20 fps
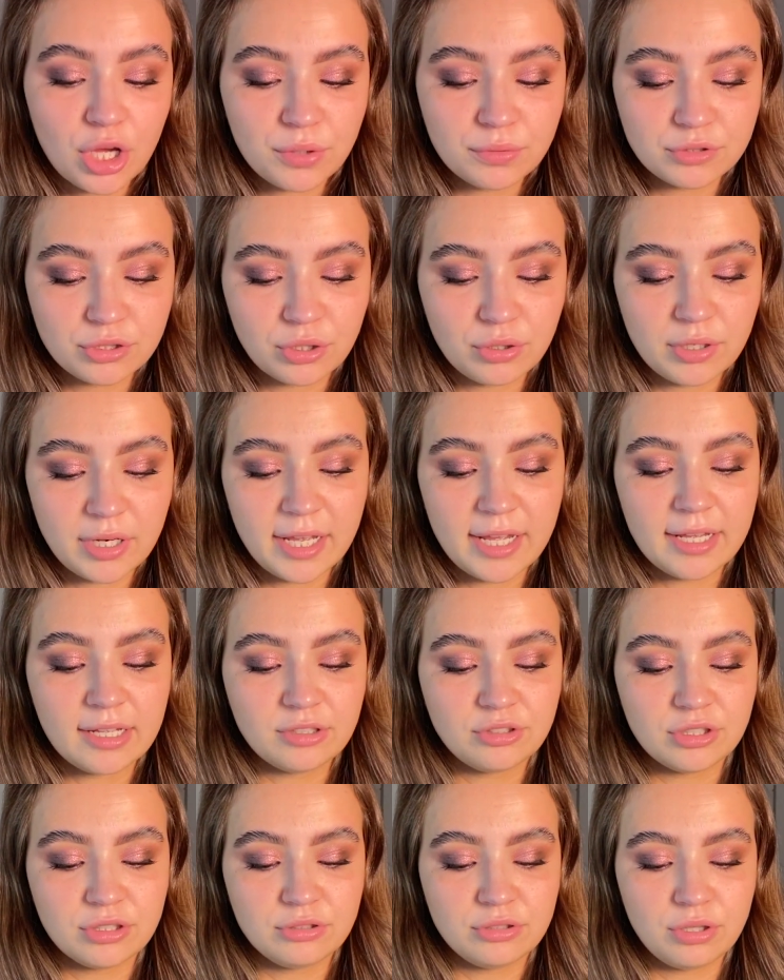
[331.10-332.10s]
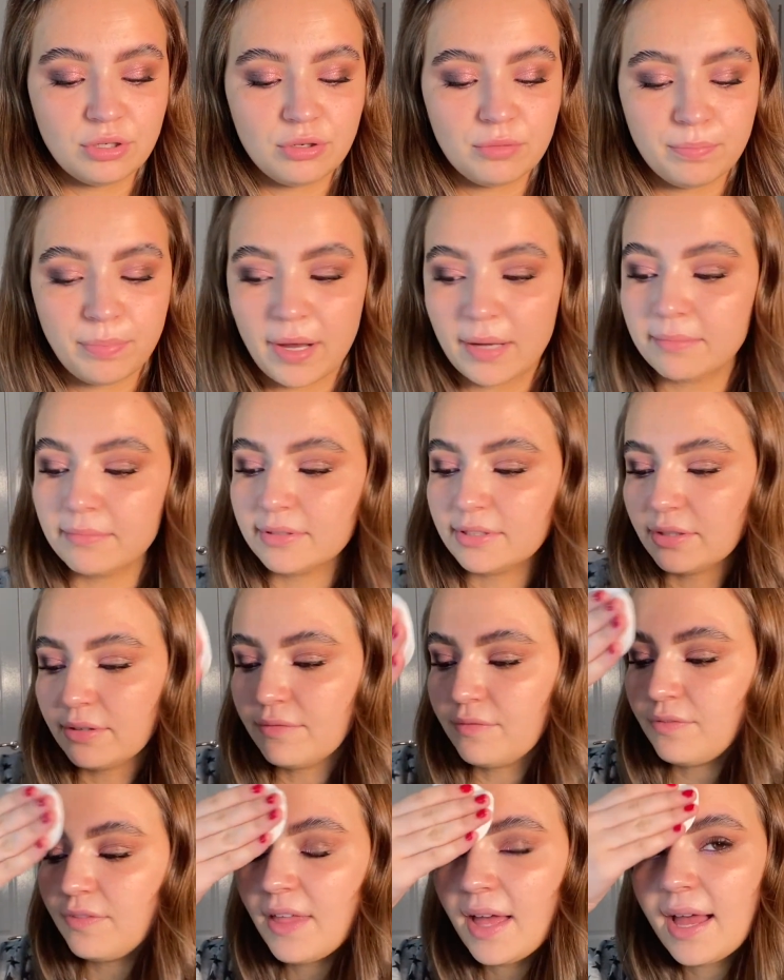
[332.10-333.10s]
Tonic, just 2 pumps of
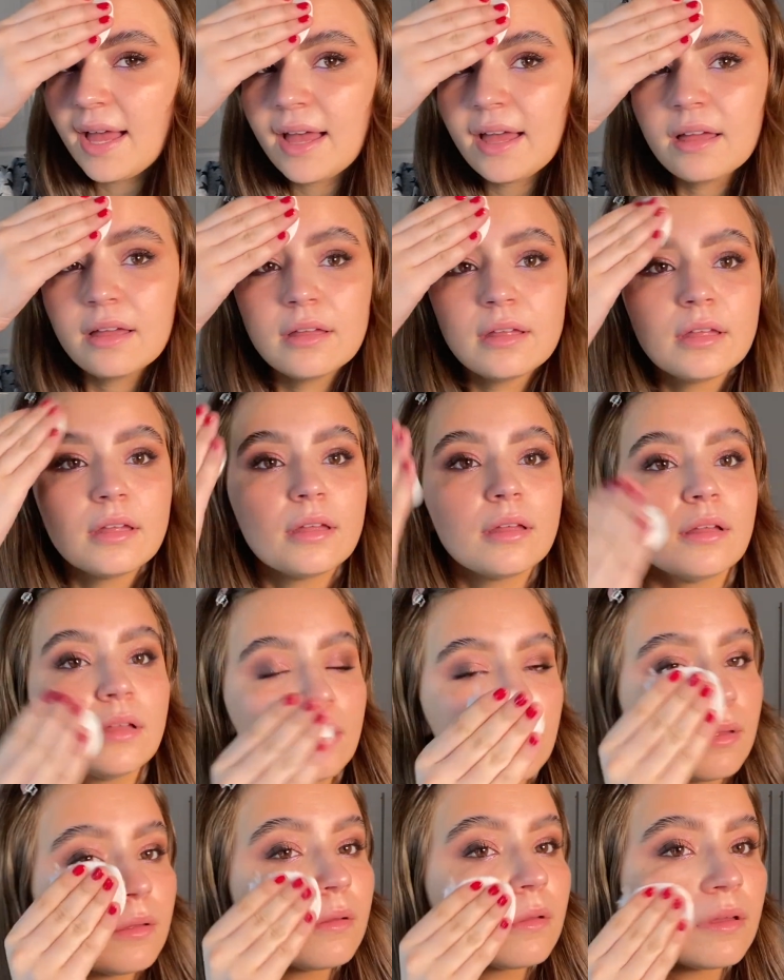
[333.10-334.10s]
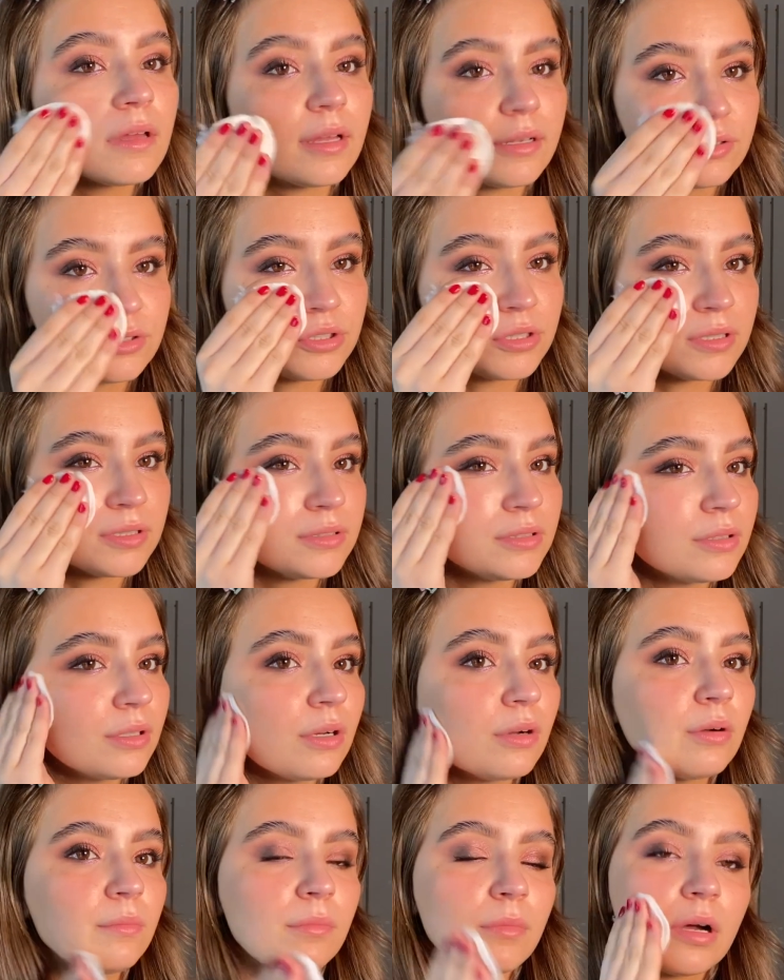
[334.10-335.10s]
that, and just
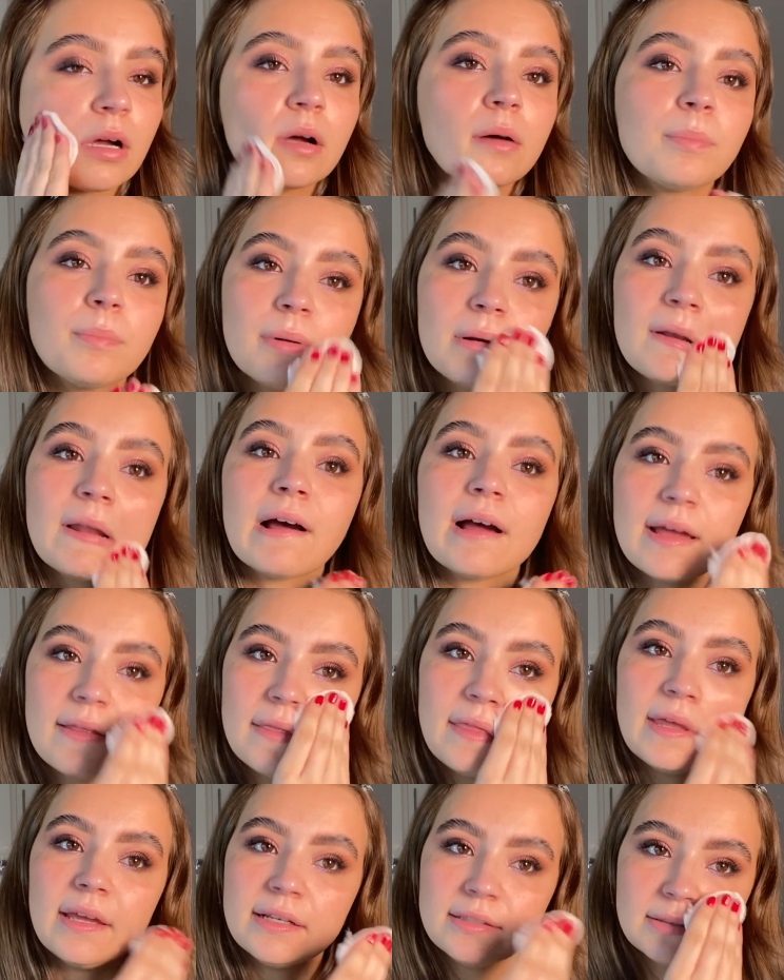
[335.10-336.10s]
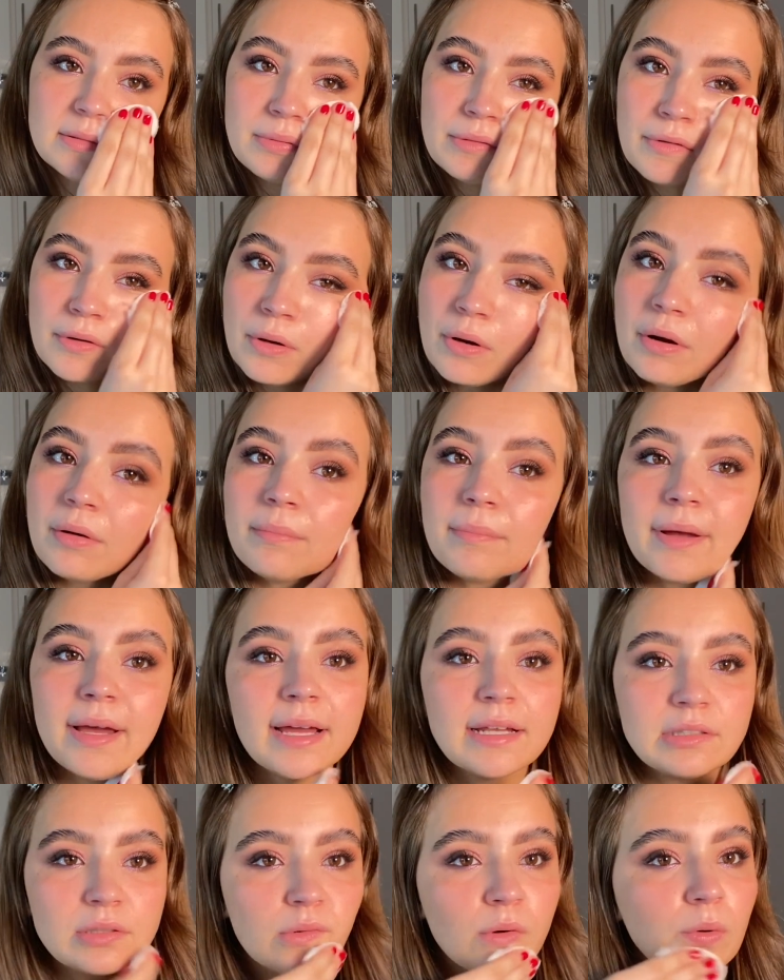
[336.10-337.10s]
apply this with a cotton
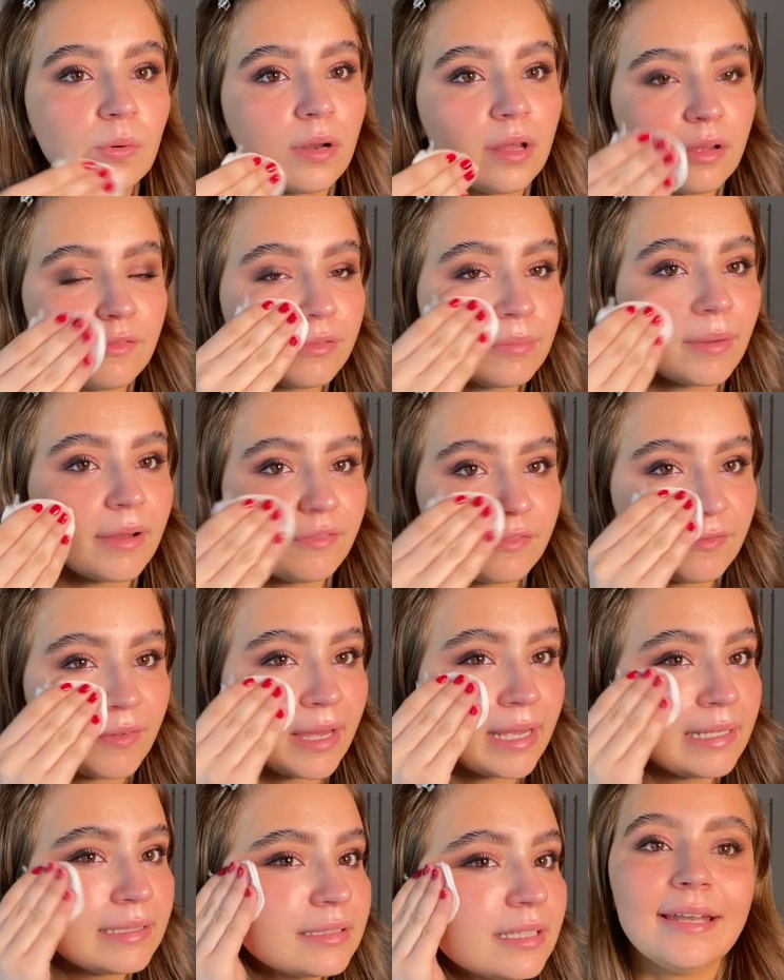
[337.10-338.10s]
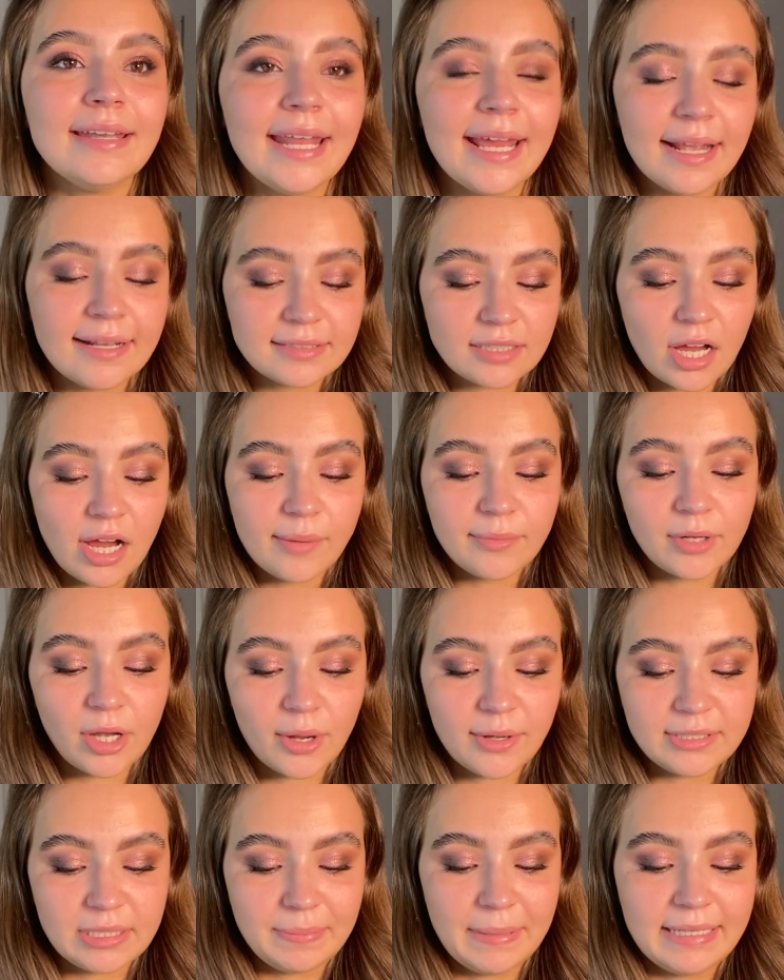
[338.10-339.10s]
pad all over my face. Next I'm
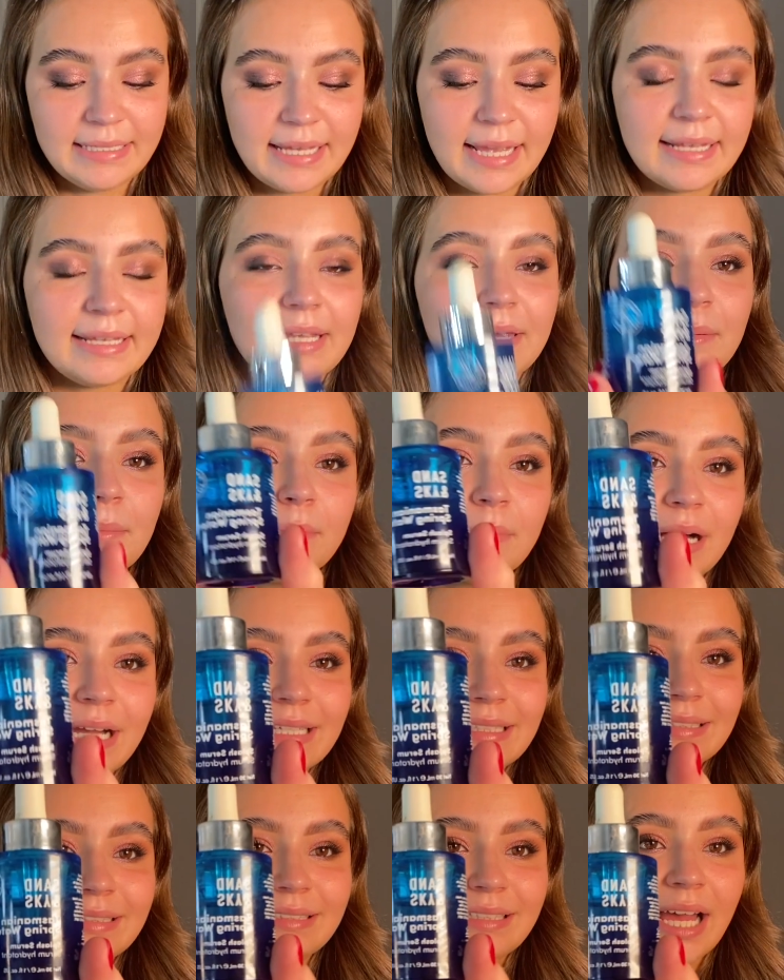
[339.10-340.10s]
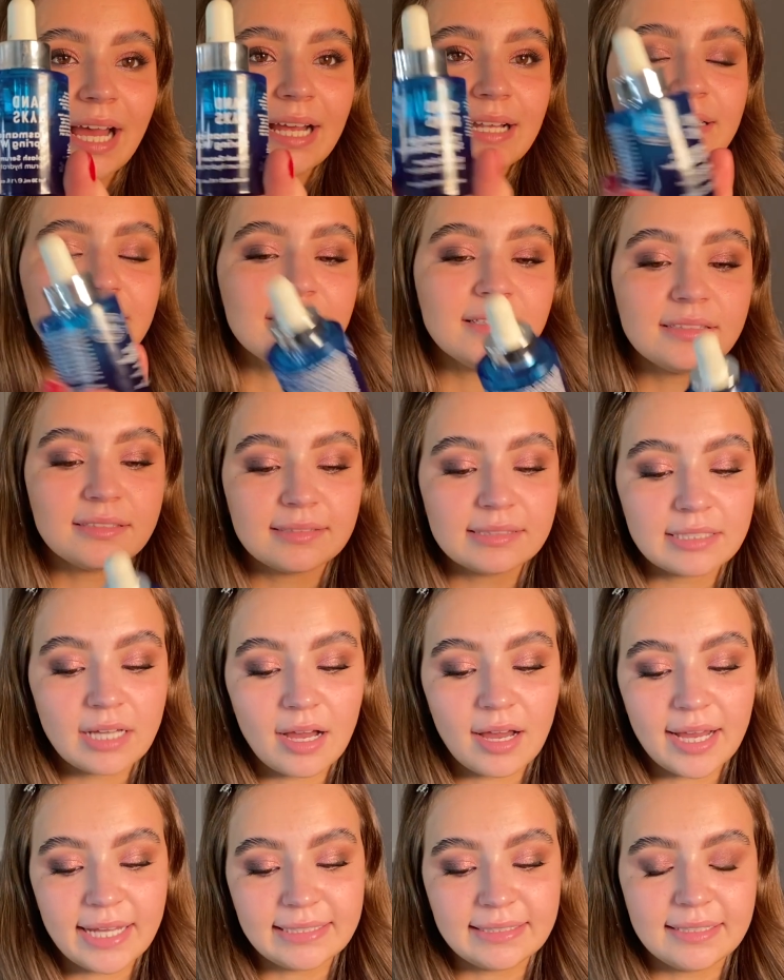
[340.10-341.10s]
going to be taking my Sand and
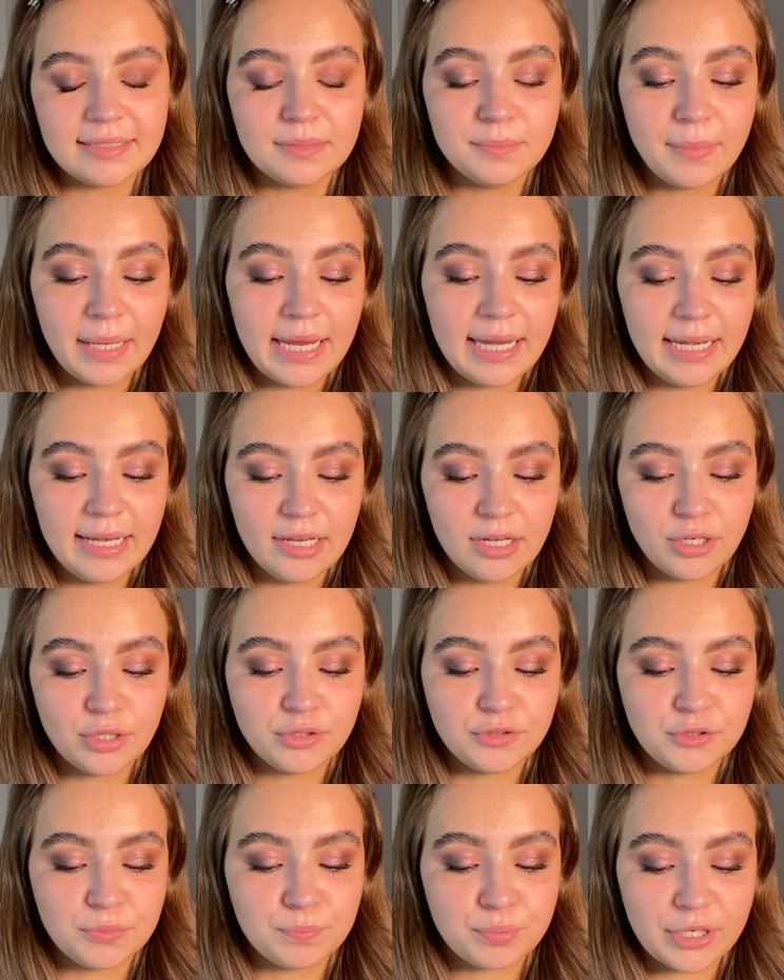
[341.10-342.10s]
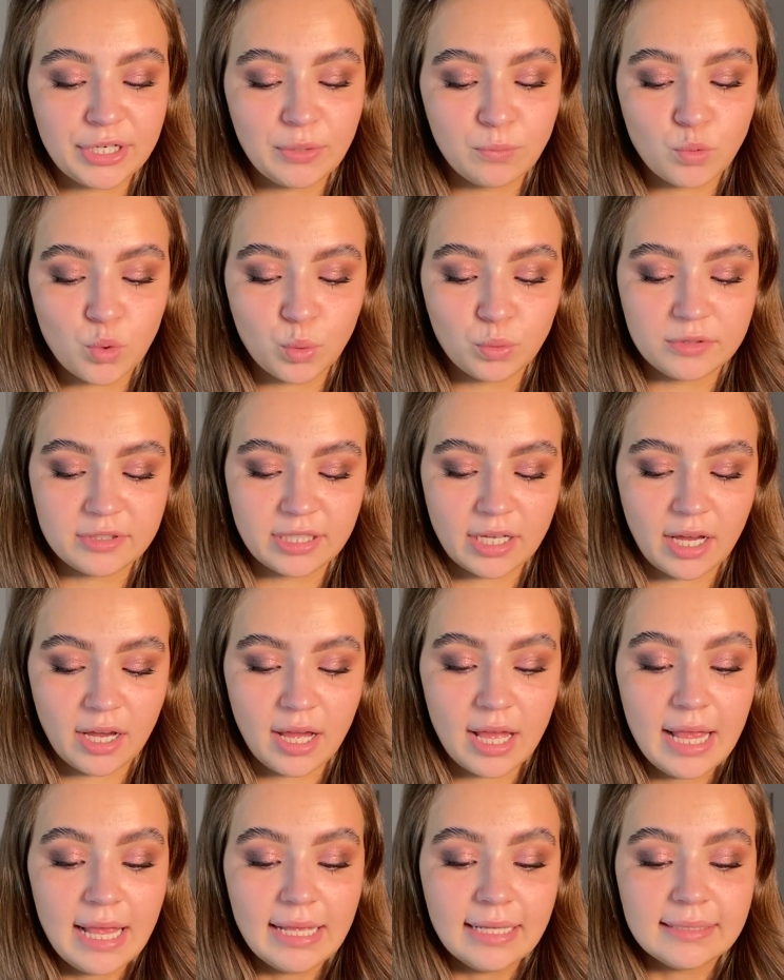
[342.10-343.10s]
Sky Tasmanian Spring Water
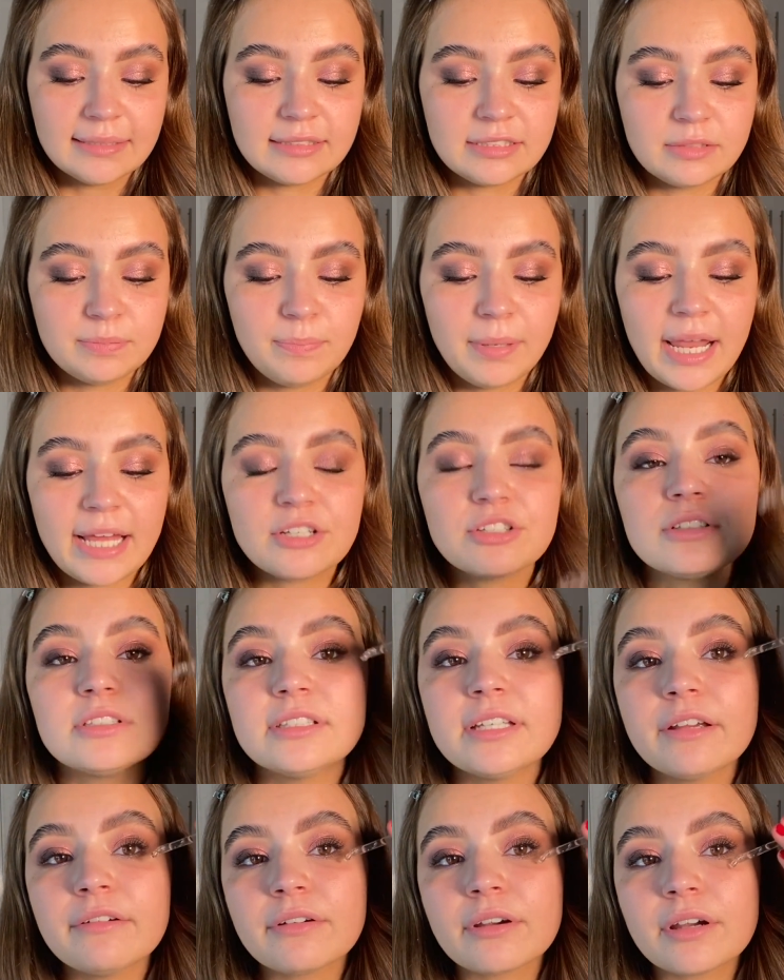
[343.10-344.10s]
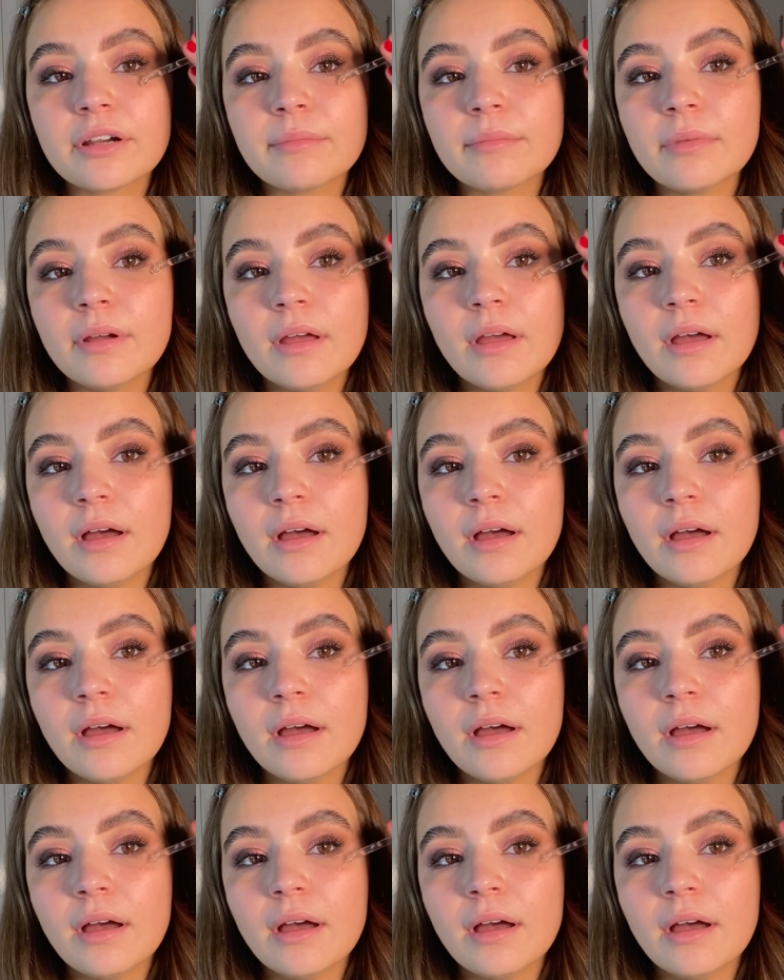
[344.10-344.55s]
Splash Serum.